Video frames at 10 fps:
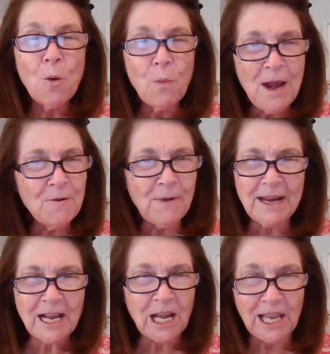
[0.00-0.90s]
we
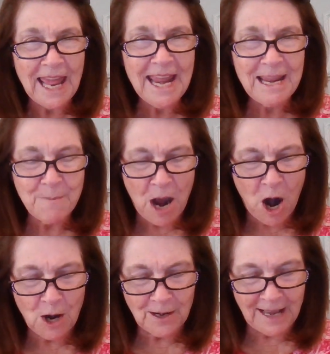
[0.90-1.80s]
reclaim
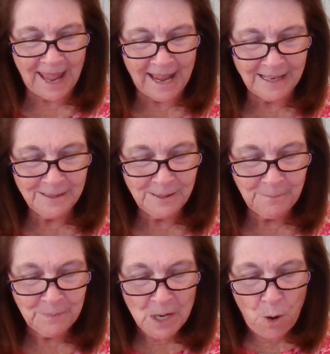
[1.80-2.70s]
our land
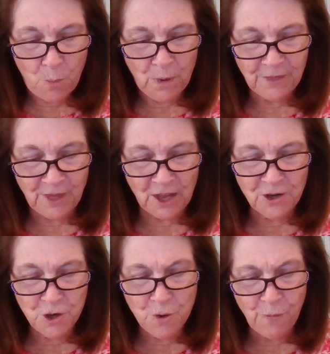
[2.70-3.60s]
with a
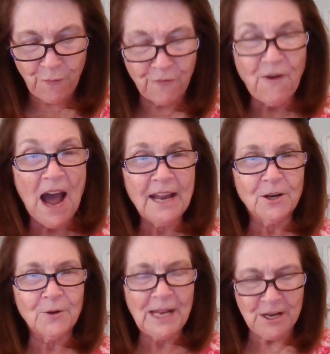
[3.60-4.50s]
new
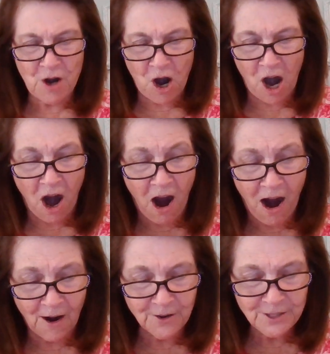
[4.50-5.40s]
fire in our
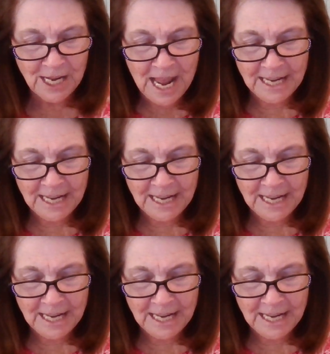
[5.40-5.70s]
heart,